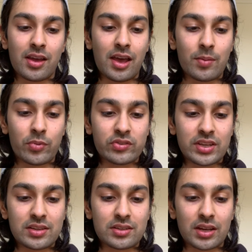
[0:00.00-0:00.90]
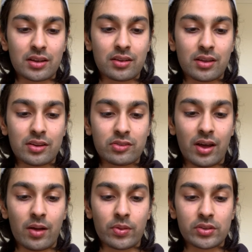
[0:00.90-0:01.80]
and presenting it to
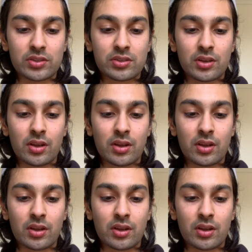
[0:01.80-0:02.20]
others,